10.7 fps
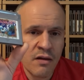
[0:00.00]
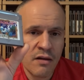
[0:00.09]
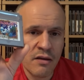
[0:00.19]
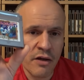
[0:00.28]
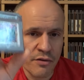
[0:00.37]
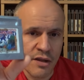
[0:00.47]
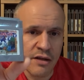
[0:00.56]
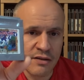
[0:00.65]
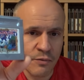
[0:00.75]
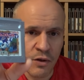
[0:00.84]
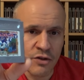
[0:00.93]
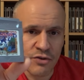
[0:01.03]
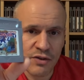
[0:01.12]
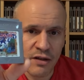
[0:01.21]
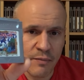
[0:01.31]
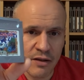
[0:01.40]
The other things that were
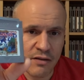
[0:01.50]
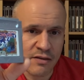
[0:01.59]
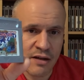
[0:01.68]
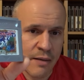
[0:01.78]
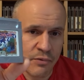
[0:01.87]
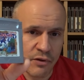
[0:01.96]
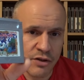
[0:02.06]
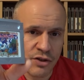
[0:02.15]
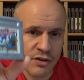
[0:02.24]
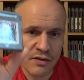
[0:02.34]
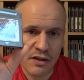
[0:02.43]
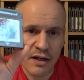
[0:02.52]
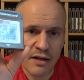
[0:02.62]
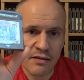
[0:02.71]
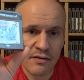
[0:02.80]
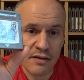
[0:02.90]
interesting about this compilation is it
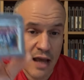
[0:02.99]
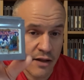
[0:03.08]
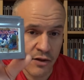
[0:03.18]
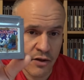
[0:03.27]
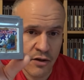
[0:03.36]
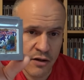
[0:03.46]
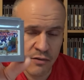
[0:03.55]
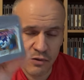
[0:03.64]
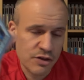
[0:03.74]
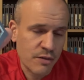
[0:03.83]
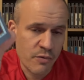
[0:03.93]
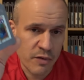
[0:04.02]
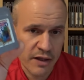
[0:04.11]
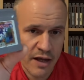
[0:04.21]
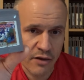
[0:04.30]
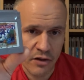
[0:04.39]
has Galaga on it, which I'm a
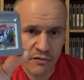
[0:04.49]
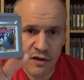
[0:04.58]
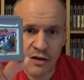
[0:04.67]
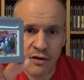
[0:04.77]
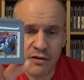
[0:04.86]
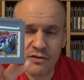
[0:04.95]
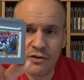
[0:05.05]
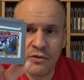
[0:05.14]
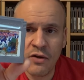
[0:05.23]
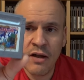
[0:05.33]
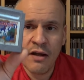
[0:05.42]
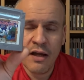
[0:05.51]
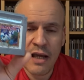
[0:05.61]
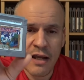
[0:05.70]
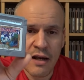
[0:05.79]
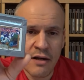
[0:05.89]
big Galaga fan also,
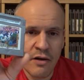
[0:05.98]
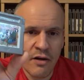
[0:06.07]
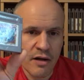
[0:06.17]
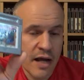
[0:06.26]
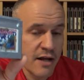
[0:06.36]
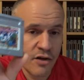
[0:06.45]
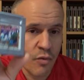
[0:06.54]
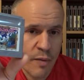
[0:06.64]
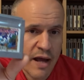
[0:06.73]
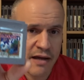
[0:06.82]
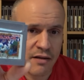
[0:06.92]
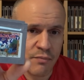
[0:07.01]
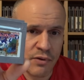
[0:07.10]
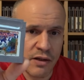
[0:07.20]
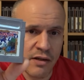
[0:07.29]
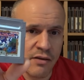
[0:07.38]
and I had to go back and
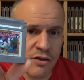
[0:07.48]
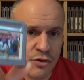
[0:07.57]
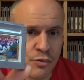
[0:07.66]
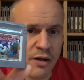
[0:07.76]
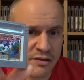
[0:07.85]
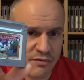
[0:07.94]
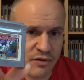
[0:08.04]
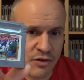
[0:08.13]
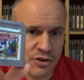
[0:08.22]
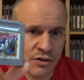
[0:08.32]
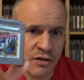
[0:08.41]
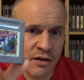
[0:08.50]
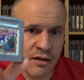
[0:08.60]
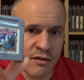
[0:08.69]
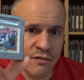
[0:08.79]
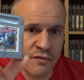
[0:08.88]
play the U.S. version
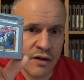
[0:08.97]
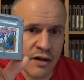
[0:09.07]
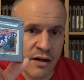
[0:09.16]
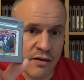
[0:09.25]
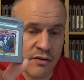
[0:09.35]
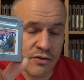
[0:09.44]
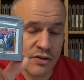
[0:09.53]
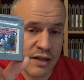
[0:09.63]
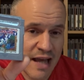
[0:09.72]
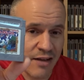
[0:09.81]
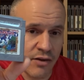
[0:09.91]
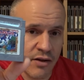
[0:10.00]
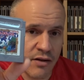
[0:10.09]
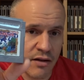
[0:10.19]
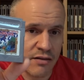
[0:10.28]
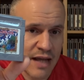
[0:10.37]
of there's a Galaga
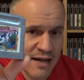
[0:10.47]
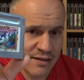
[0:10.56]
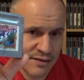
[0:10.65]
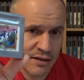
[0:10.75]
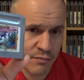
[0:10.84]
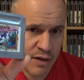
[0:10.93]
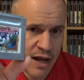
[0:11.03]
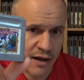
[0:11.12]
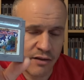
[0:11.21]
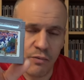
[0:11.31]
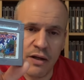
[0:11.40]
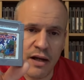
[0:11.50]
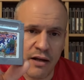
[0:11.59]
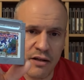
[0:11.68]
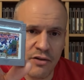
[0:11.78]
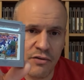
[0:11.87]
Galaxian pack that we
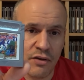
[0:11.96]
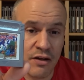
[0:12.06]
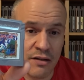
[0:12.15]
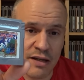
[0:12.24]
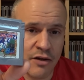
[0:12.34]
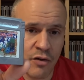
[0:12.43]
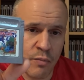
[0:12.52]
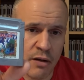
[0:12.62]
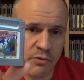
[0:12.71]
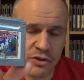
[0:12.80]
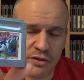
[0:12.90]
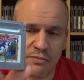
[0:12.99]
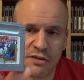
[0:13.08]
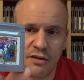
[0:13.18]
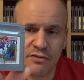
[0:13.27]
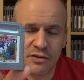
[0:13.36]
got here that Nintendo published
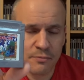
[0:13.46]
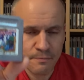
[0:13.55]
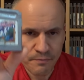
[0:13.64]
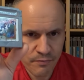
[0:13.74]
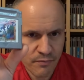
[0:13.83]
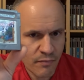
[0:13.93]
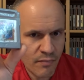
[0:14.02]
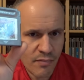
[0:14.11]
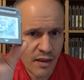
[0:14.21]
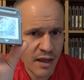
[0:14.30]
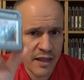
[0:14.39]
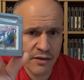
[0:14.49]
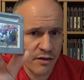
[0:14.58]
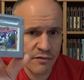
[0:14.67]
themselves. And the